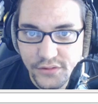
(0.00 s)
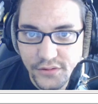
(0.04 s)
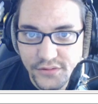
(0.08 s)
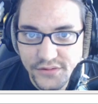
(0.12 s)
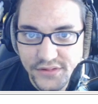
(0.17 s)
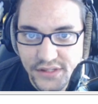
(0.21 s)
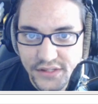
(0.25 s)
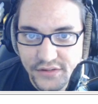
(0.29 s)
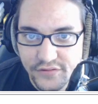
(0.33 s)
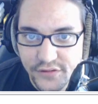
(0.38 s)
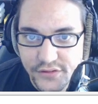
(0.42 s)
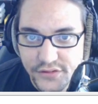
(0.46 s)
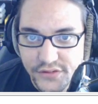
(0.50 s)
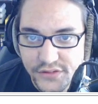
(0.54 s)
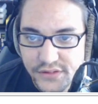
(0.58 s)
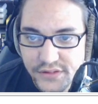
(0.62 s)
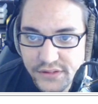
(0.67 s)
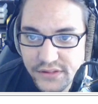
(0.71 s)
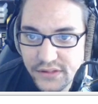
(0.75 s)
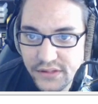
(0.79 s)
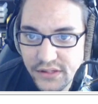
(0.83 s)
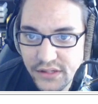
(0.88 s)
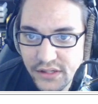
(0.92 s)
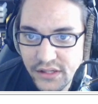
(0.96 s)
cosine function.
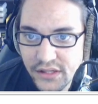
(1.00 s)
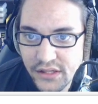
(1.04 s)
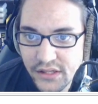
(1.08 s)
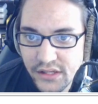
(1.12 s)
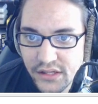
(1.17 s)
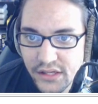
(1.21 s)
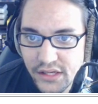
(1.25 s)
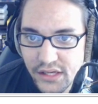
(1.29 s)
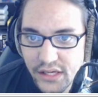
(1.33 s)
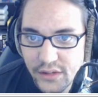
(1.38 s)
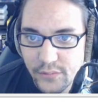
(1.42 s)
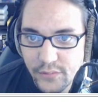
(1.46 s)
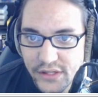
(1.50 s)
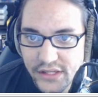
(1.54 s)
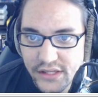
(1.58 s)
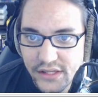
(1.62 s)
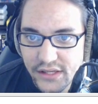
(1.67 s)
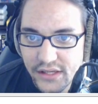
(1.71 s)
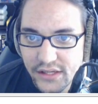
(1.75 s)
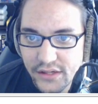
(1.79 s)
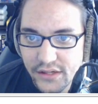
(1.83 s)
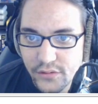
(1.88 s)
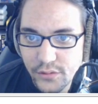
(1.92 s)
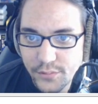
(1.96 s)
And we
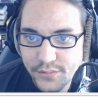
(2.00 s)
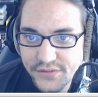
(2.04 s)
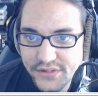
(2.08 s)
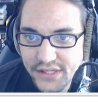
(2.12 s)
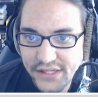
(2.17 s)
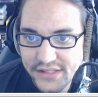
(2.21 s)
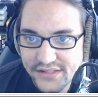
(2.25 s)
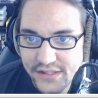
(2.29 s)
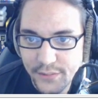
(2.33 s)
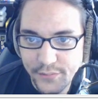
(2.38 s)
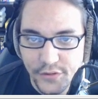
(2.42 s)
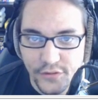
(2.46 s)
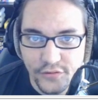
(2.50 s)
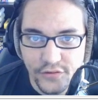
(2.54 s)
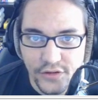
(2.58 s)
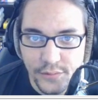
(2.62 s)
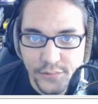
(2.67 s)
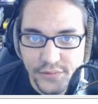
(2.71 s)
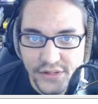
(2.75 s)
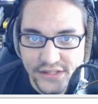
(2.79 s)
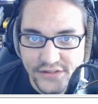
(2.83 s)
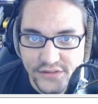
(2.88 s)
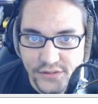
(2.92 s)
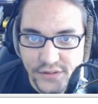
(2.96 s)
can, oops, I stepped over it,
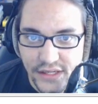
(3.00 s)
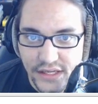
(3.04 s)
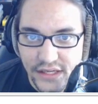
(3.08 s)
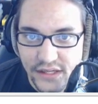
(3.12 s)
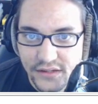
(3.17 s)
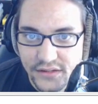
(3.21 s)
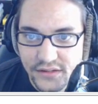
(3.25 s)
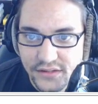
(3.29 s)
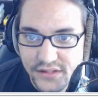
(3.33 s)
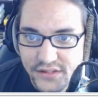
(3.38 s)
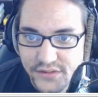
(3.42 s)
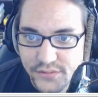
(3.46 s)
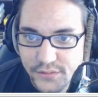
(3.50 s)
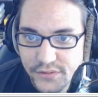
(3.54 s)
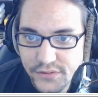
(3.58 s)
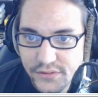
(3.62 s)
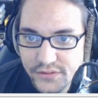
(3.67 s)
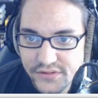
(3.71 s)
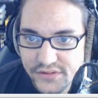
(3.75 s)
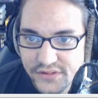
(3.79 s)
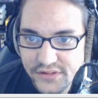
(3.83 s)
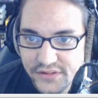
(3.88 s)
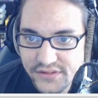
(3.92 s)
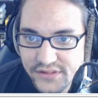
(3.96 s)
but that's okay, because
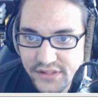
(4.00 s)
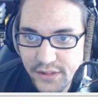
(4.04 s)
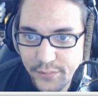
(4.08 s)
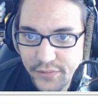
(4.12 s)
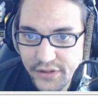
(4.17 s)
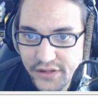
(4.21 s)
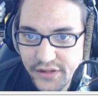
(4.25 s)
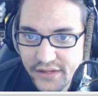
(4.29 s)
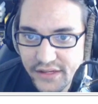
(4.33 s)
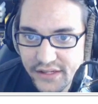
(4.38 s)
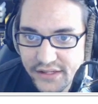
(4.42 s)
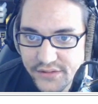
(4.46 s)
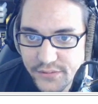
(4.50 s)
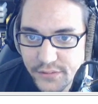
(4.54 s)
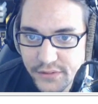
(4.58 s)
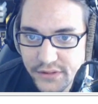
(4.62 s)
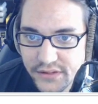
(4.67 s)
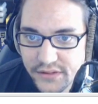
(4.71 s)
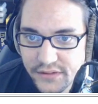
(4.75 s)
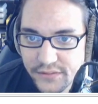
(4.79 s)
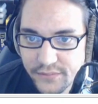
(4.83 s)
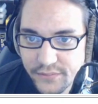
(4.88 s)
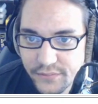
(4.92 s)
we'll just step into the next one.